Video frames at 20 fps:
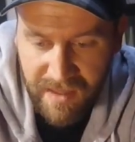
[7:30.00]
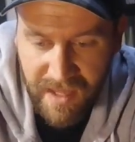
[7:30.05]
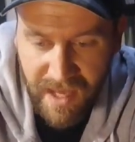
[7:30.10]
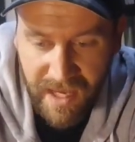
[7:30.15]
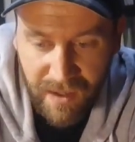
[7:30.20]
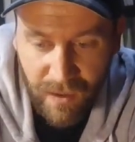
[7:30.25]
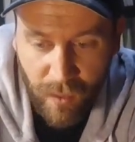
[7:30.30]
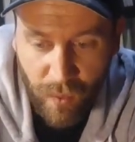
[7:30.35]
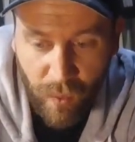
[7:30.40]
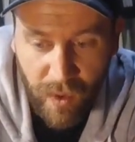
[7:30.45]

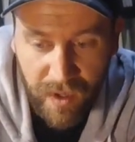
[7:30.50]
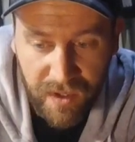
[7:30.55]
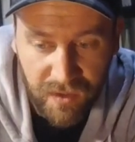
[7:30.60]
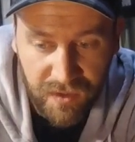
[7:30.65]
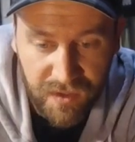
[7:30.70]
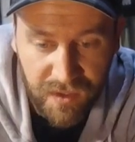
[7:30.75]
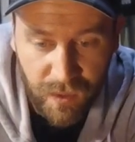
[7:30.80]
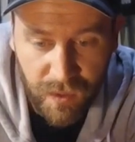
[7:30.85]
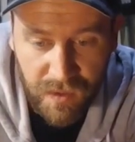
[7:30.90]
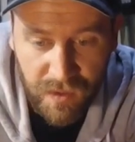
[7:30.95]
Then what
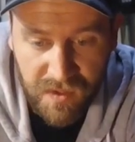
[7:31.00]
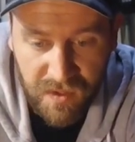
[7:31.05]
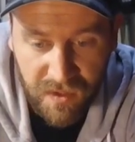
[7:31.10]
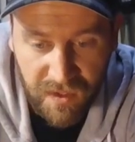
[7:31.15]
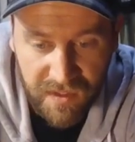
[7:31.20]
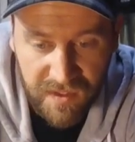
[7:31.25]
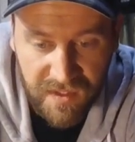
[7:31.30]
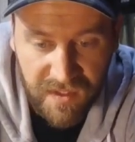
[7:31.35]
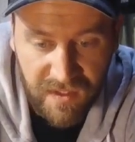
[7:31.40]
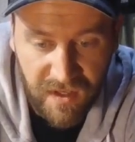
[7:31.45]
you'll do is
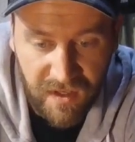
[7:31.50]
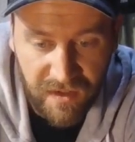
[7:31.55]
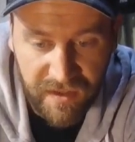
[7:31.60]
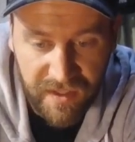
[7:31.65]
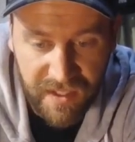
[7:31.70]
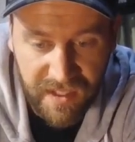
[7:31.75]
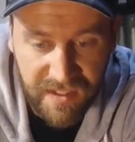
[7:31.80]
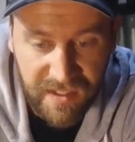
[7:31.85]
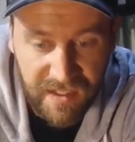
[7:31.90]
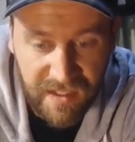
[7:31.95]
you'll install
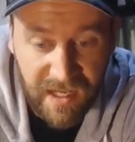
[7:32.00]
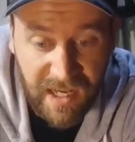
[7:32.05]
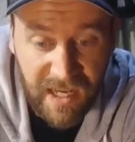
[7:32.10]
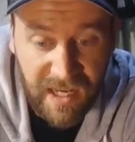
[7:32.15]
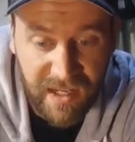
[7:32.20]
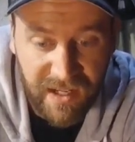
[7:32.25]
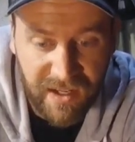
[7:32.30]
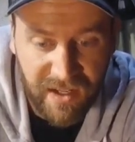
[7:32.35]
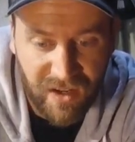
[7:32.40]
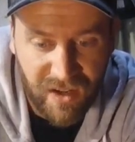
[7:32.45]
this.
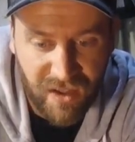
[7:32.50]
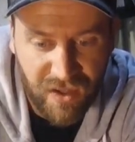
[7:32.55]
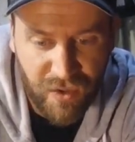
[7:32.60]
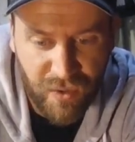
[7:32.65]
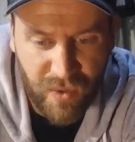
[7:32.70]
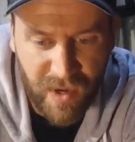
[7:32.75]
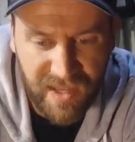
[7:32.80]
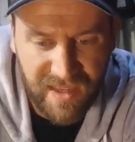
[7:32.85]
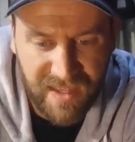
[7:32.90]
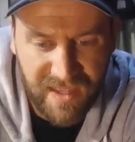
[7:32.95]
You're going to
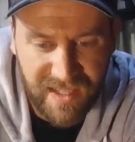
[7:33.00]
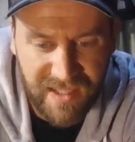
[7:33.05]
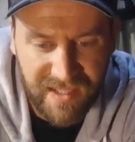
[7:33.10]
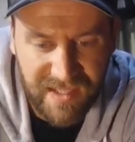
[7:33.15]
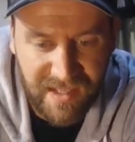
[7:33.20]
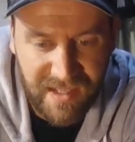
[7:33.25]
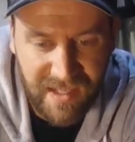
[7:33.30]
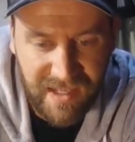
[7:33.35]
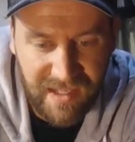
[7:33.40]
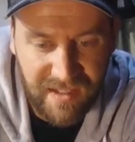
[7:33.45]
thread
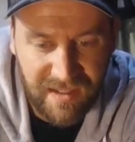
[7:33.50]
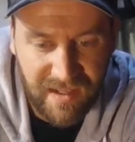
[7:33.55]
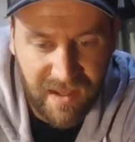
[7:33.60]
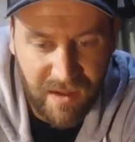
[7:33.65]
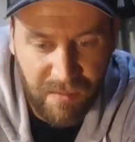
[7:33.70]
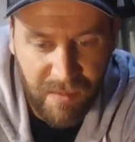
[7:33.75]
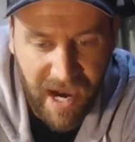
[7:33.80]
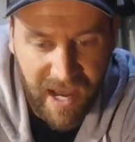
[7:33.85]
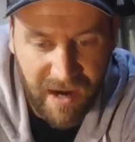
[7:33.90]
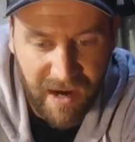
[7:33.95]
this
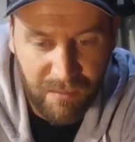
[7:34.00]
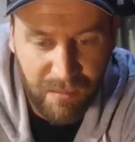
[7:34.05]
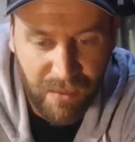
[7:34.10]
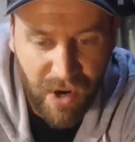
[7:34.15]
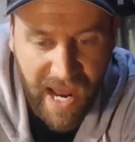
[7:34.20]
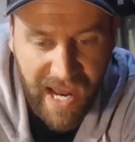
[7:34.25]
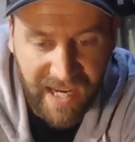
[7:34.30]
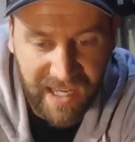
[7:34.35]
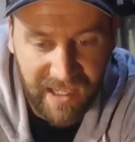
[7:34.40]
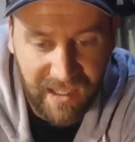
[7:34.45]
into the bottom
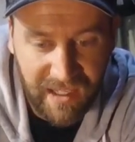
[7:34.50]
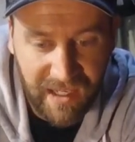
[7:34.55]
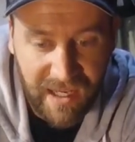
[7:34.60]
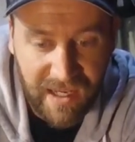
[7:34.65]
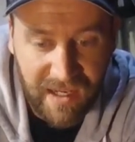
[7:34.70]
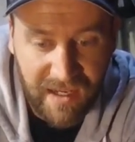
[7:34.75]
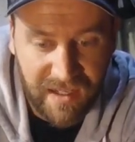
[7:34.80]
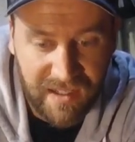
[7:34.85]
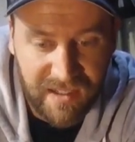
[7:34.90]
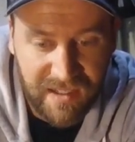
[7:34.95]
bracket
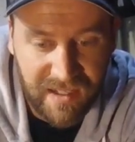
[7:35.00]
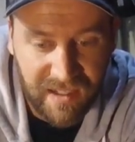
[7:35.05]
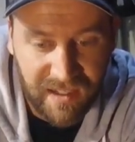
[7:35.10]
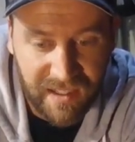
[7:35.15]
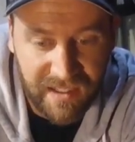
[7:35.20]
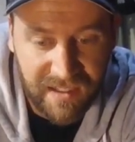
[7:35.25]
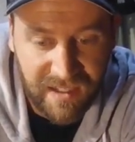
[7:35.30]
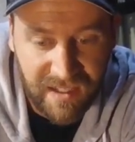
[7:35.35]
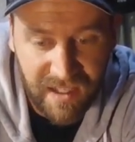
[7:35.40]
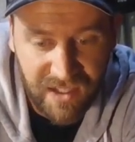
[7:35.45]

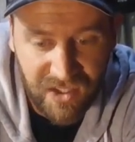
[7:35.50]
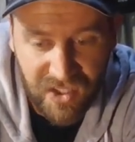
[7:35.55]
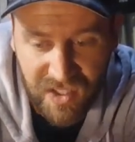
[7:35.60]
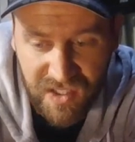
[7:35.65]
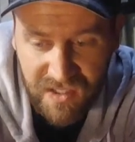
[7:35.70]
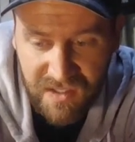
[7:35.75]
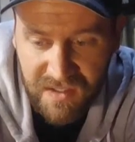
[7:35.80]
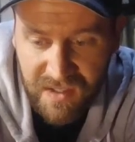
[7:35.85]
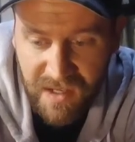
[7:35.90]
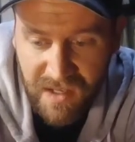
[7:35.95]
until it
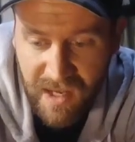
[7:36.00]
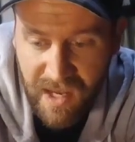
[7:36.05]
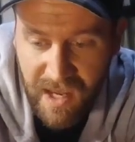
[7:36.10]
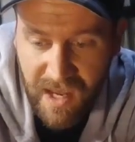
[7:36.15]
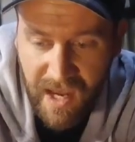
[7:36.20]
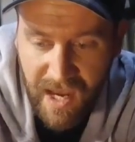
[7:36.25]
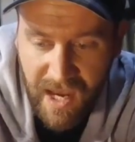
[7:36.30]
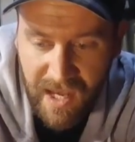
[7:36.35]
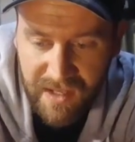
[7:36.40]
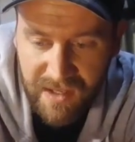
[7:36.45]
touches,
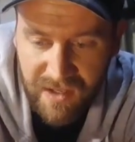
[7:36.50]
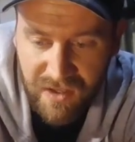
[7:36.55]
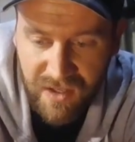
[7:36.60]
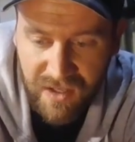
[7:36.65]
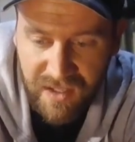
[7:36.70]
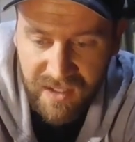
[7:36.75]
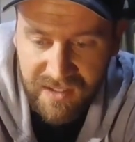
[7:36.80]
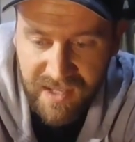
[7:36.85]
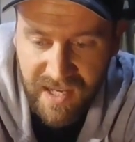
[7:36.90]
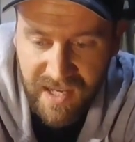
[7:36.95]
and then you're
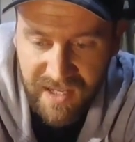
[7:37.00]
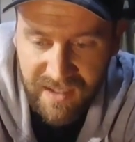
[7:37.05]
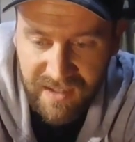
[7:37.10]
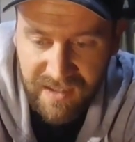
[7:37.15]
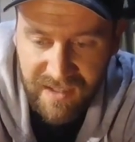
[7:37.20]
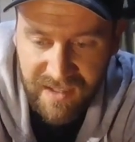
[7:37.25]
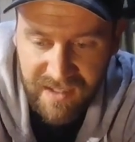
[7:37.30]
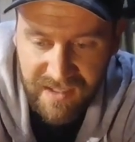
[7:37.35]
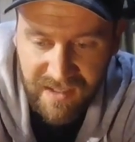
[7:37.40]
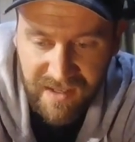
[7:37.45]
going to
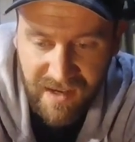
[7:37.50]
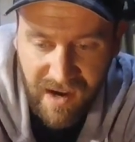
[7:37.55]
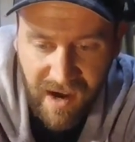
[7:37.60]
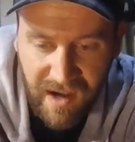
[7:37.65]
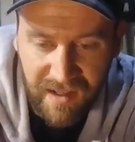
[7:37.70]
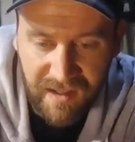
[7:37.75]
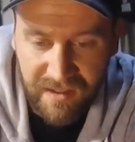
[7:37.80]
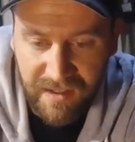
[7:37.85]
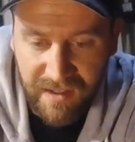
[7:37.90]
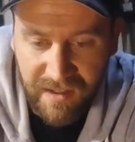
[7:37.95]
take this
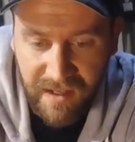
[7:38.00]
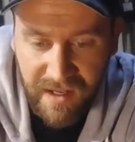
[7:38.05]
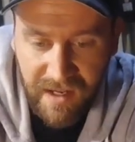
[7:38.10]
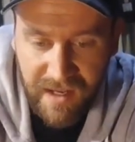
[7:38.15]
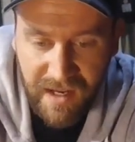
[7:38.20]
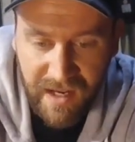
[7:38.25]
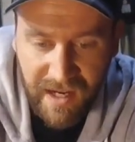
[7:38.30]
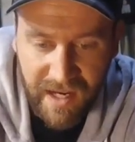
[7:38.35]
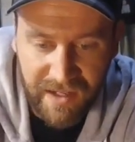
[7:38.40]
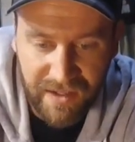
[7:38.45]
collar
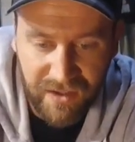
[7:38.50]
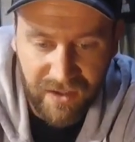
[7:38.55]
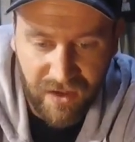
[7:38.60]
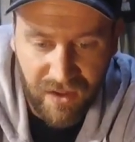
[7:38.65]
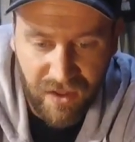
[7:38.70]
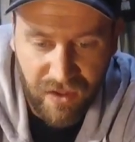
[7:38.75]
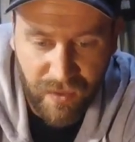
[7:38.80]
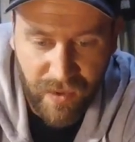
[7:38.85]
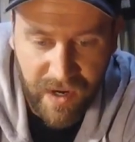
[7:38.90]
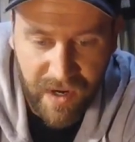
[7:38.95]
and you're
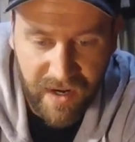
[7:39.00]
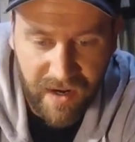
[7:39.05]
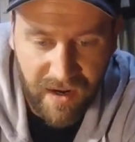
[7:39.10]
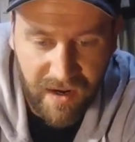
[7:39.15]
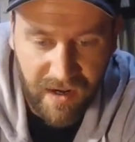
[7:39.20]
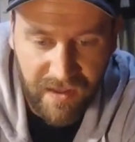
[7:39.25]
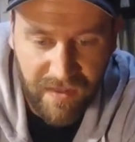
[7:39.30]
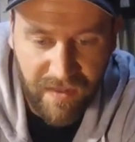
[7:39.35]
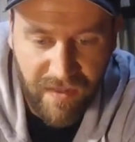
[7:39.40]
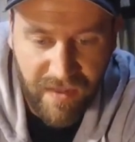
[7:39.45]
going to thread it
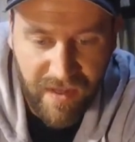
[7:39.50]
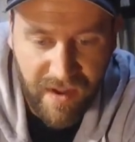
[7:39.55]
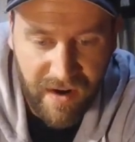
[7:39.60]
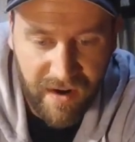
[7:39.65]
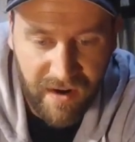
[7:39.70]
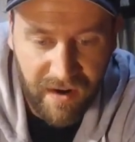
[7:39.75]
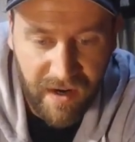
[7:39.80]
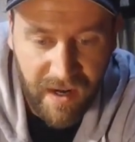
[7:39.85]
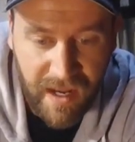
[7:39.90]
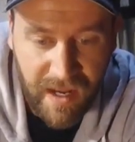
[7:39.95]
on
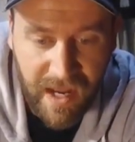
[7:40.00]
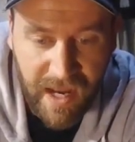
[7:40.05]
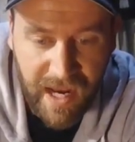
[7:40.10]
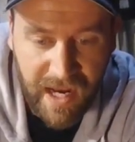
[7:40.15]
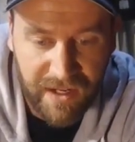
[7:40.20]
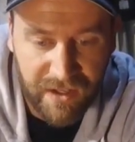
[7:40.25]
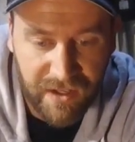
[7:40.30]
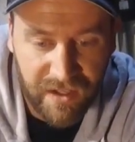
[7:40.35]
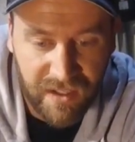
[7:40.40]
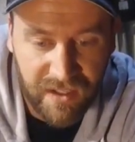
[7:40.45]
there,
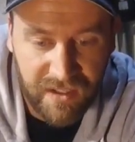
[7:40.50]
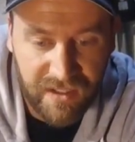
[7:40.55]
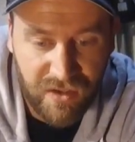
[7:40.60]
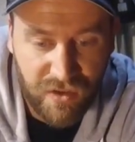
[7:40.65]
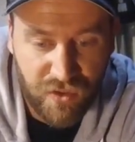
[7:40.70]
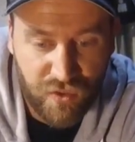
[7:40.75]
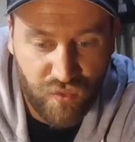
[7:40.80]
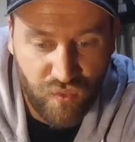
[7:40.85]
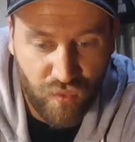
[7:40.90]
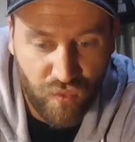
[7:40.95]
and you're going to
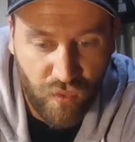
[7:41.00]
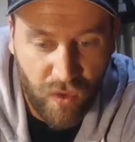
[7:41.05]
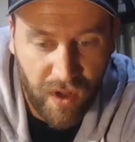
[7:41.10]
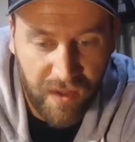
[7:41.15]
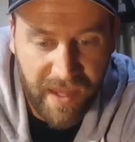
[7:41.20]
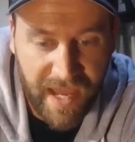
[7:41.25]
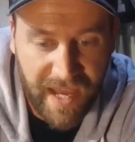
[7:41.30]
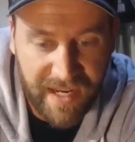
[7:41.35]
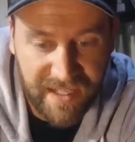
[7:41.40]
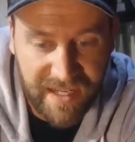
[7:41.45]

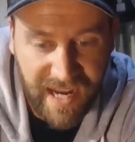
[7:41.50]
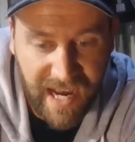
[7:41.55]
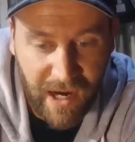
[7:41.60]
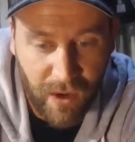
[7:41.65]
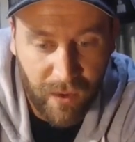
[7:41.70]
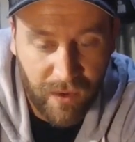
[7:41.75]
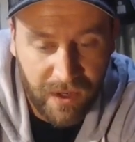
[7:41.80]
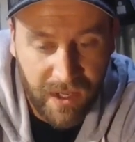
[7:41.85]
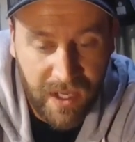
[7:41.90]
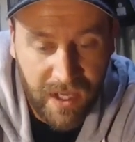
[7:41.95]
run that
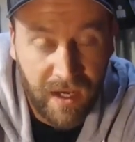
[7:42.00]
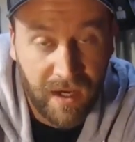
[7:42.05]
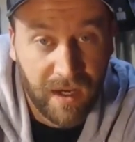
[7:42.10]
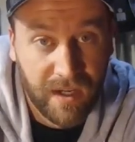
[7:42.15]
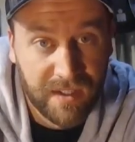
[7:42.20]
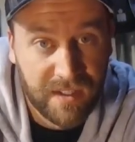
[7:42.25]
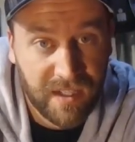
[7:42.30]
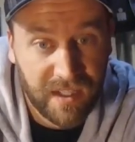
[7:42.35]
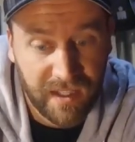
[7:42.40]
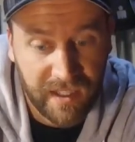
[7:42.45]
down
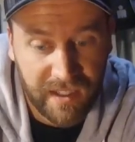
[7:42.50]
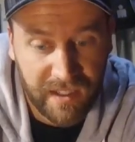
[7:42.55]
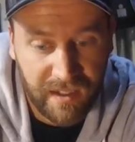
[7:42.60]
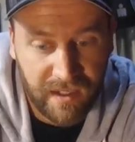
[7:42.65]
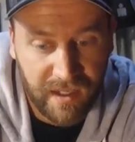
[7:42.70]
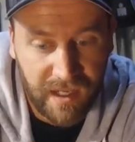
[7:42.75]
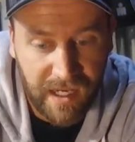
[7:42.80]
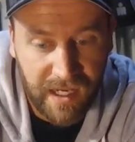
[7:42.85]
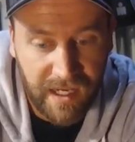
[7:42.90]
until it